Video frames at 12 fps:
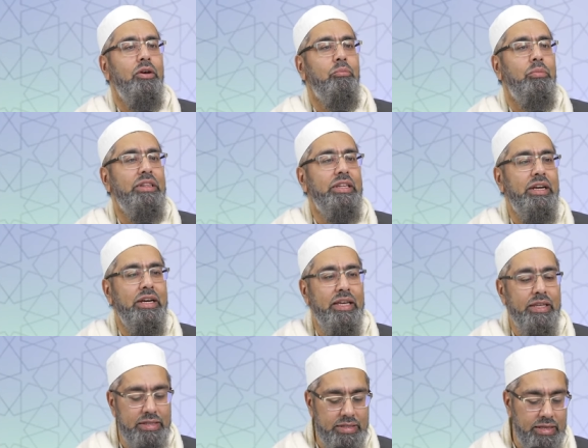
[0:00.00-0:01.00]
But there
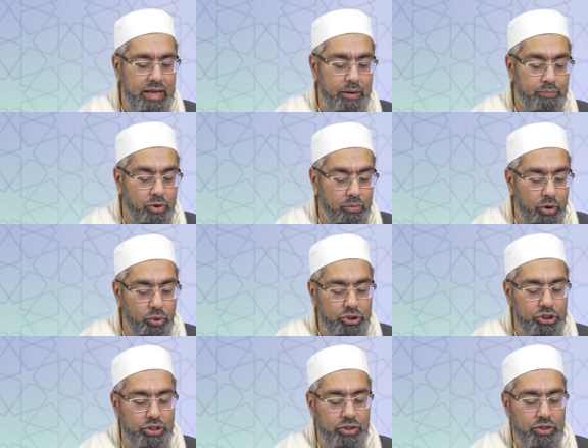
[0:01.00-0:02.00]
is a
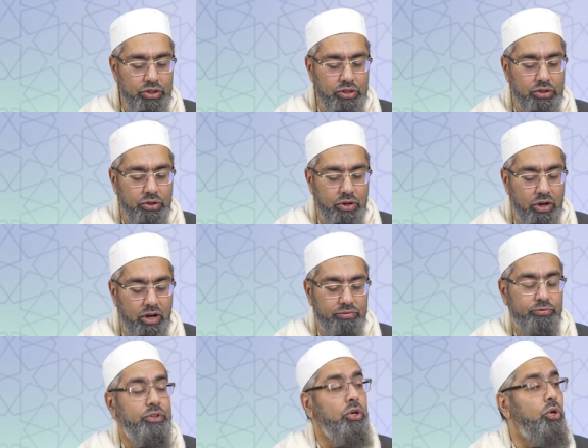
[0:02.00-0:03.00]
promotion
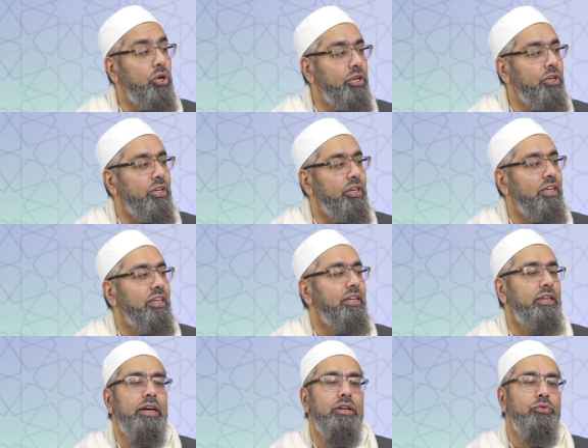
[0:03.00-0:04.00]
of the good
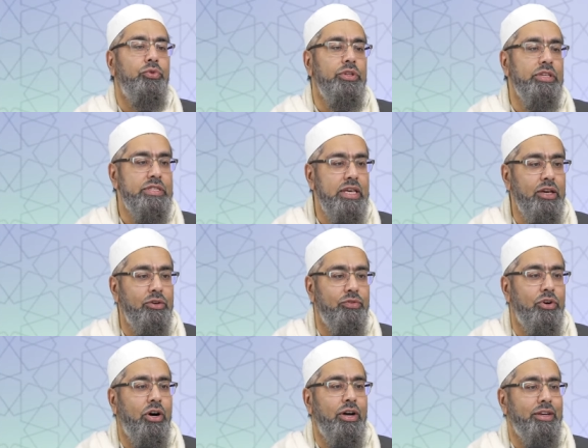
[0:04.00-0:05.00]
done for the sake of
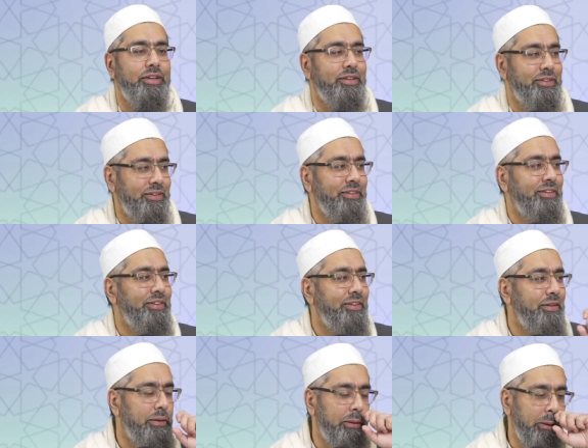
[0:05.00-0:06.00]
God.
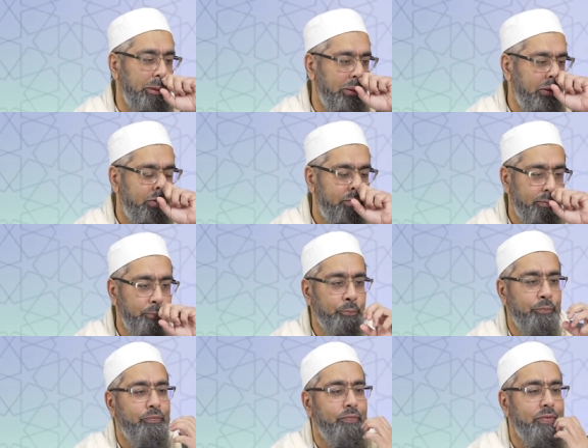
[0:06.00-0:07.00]
Right?
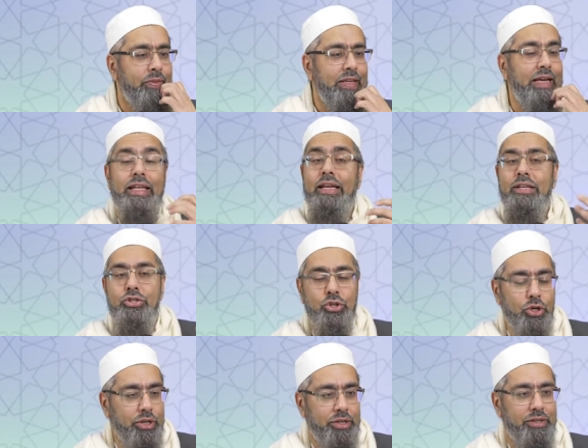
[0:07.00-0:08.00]
And that is
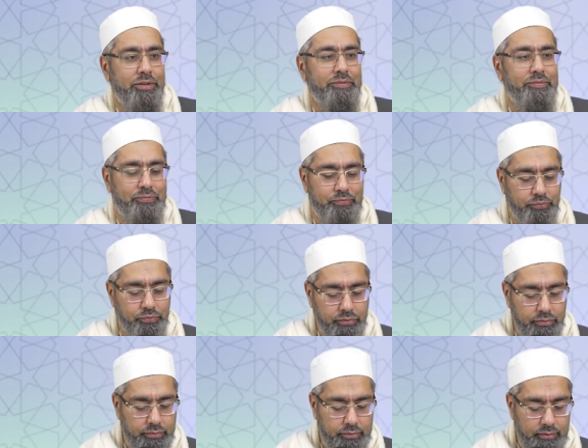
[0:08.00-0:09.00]
good.
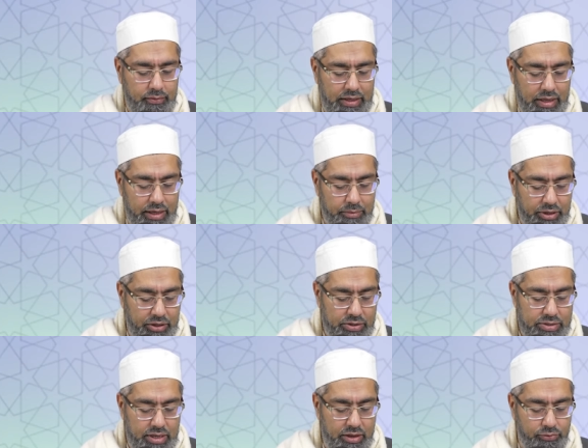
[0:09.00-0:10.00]
Right?
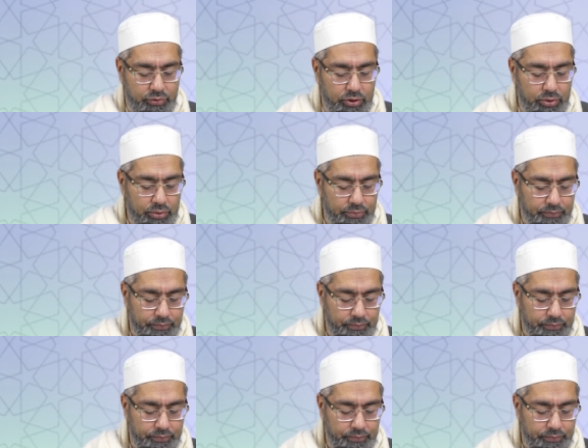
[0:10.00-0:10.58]
Because if you